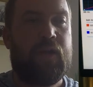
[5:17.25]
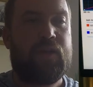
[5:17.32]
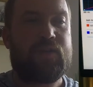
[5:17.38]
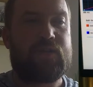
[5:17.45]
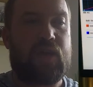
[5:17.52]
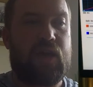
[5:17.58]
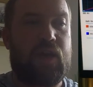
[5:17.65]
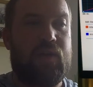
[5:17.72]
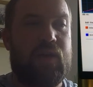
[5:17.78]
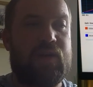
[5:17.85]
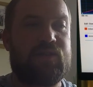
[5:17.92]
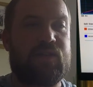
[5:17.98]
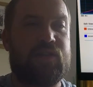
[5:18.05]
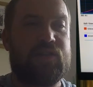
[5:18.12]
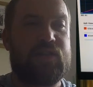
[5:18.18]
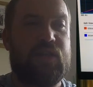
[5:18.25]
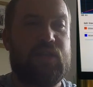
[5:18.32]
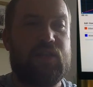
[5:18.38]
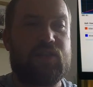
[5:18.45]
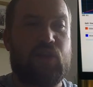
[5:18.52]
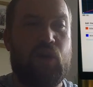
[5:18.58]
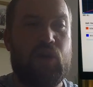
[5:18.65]
So as you can see,
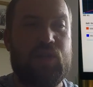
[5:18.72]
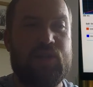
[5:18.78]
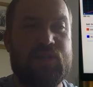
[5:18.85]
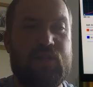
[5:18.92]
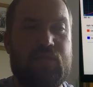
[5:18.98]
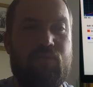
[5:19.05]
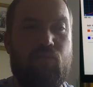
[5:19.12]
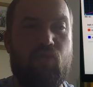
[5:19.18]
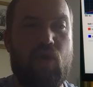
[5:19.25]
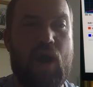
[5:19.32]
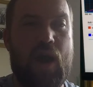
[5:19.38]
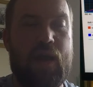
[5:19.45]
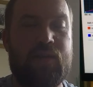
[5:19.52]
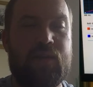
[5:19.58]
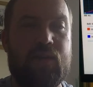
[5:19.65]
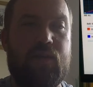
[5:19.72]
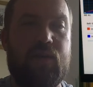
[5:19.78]
the Titleist in red